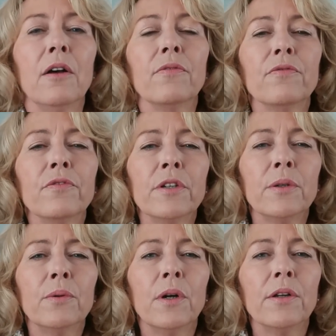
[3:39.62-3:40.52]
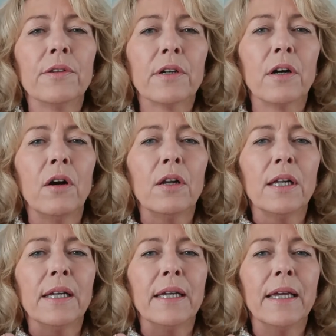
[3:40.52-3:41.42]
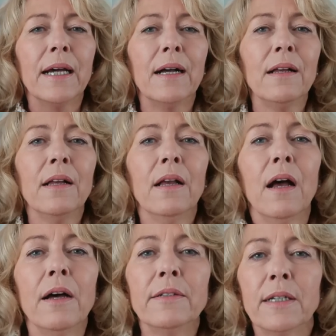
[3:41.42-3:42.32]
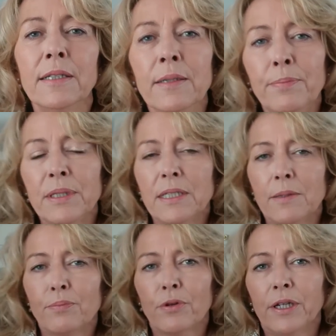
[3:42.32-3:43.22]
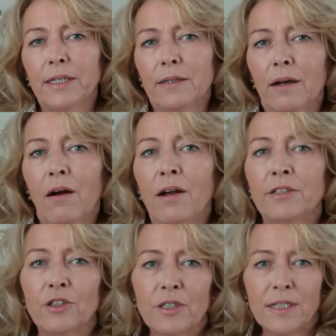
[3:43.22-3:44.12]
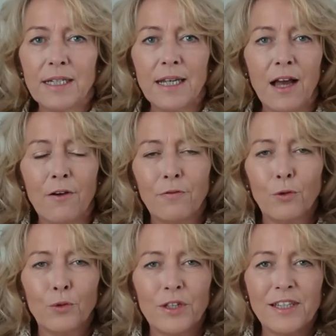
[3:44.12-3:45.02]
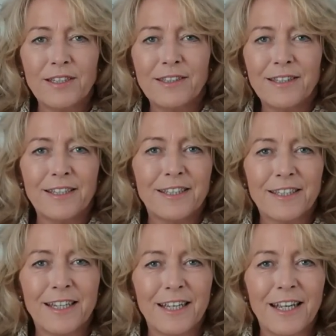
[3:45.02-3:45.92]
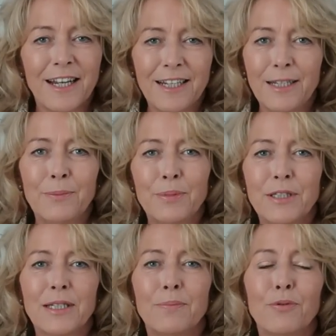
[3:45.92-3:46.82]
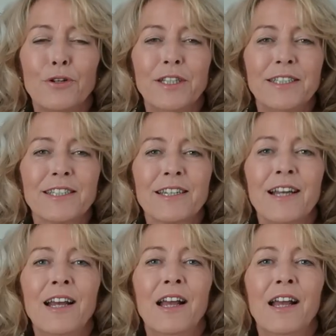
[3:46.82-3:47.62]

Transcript: frill on the collar here, and Liberty print. I just love all these ditzy Liberty prints.